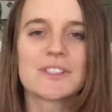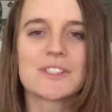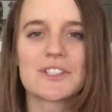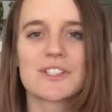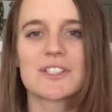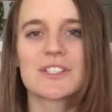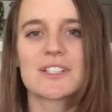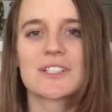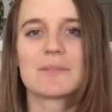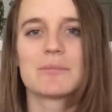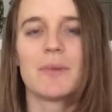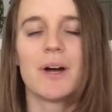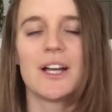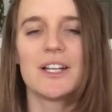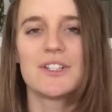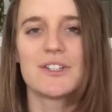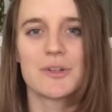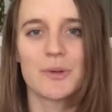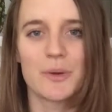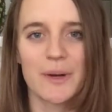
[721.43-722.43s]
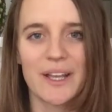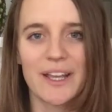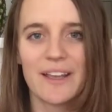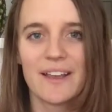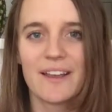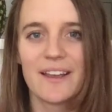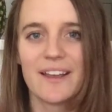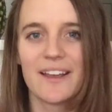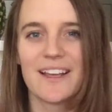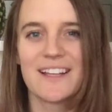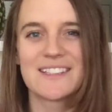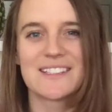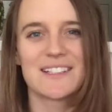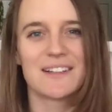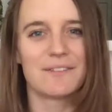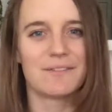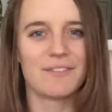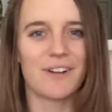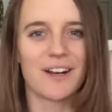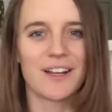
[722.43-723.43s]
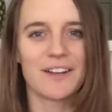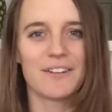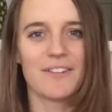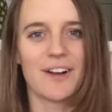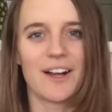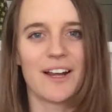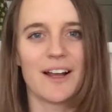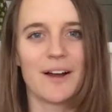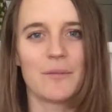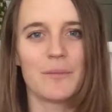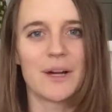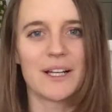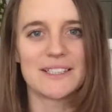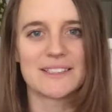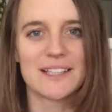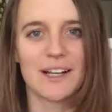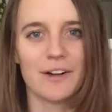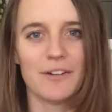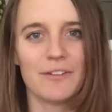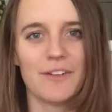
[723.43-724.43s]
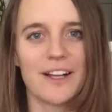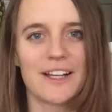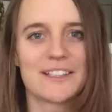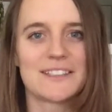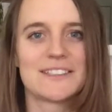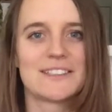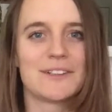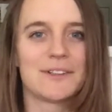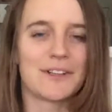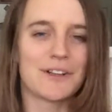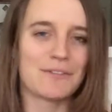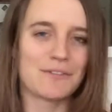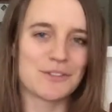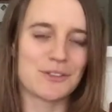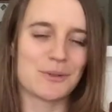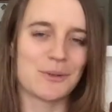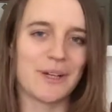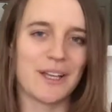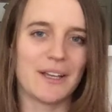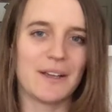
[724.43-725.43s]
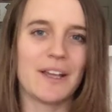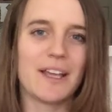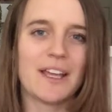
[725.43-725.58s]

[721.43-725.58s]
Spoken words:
And just because my joy isn't in running right now myself, I can still give joy.